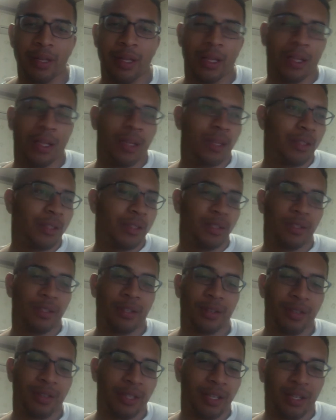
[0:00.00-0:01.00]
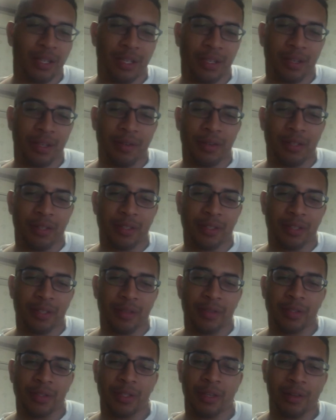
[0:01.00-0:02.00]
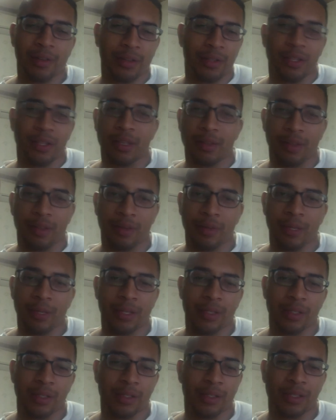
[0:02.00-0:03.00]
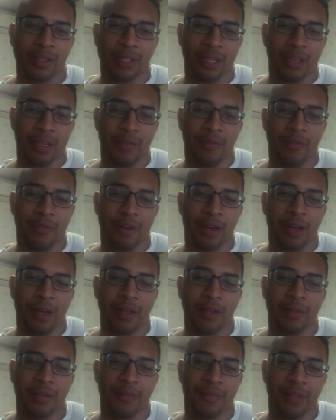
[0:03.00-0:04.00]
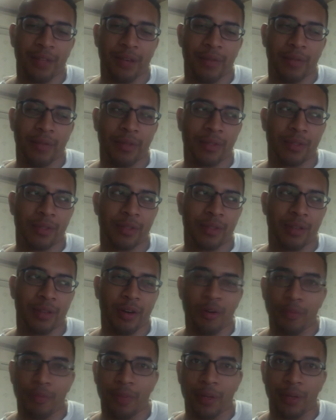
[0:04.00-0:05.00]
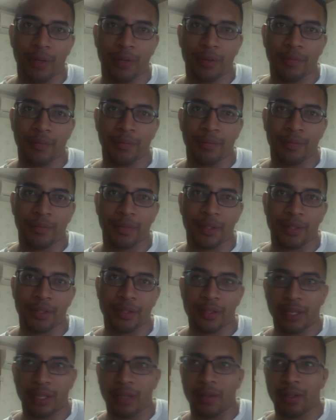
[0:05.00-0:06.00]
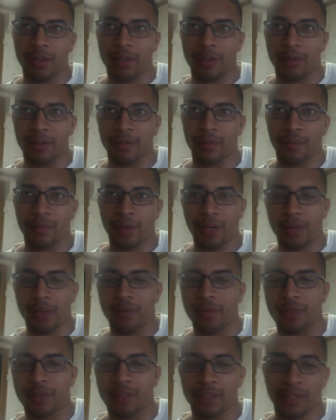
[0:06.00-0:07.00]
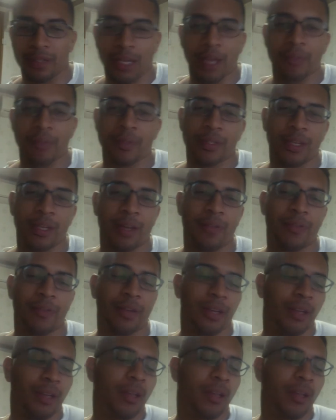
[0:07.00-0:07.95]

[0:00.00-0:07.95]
Let's just go to Dunkin' Donuts. It was the only thing that we can see and find that was open, selling breakfast type stuff, right?